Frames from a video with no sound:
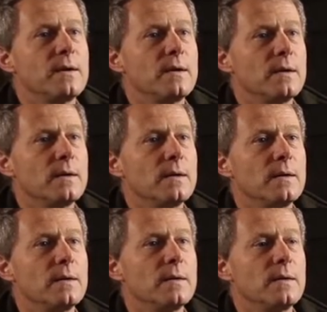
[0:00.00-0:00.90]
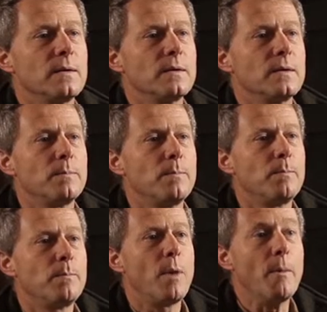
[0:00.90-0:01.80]
the
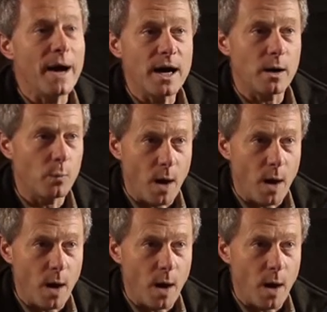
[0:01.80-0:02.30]
Pommard